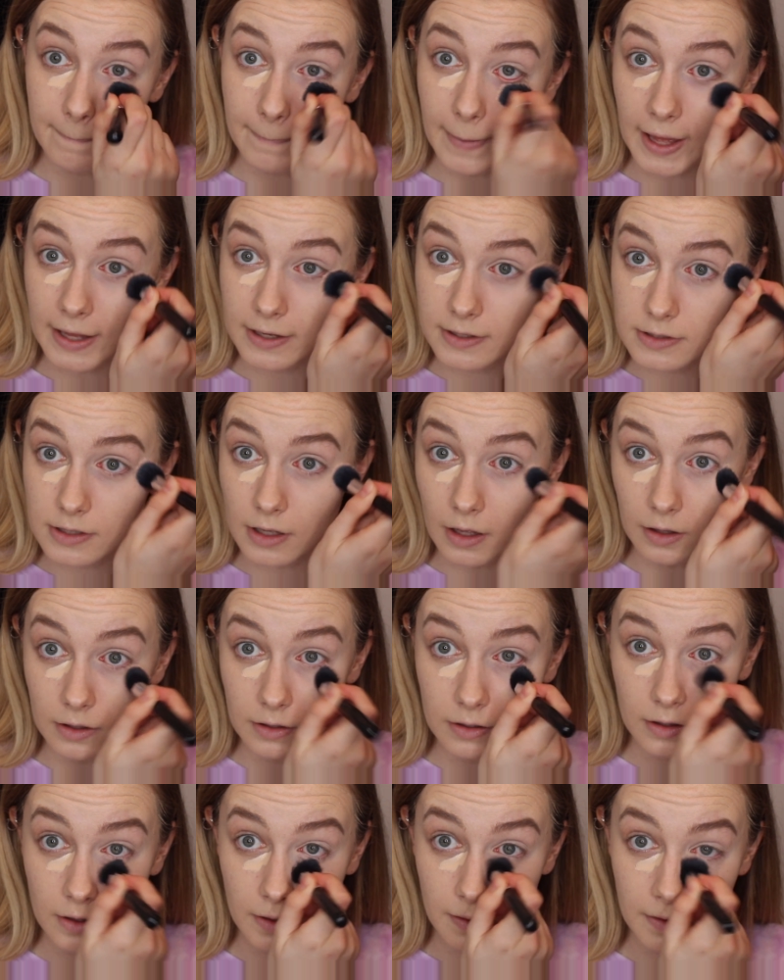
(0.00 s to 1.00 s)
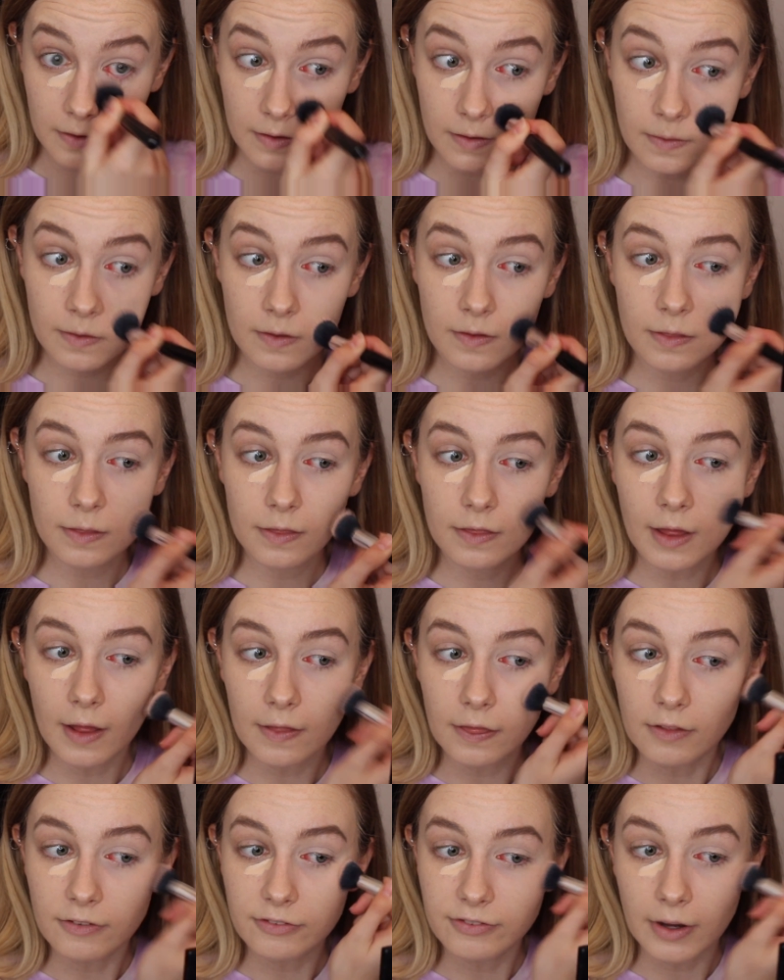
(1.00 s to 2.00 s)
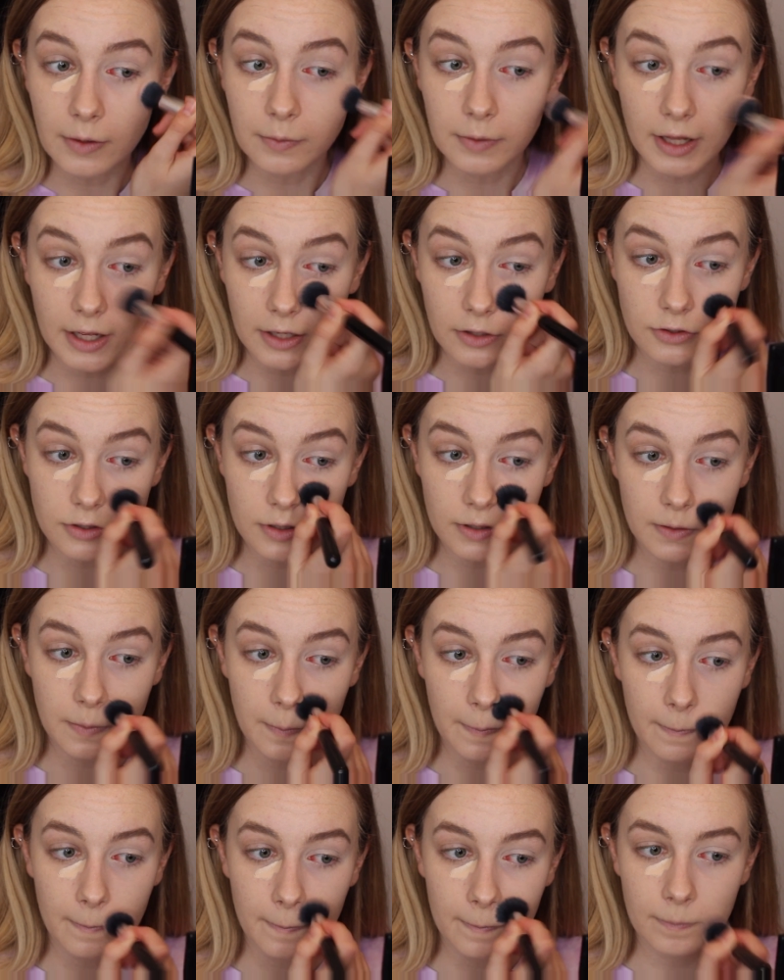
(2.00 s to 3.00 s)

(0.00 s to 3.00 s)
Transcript: better than the foundation.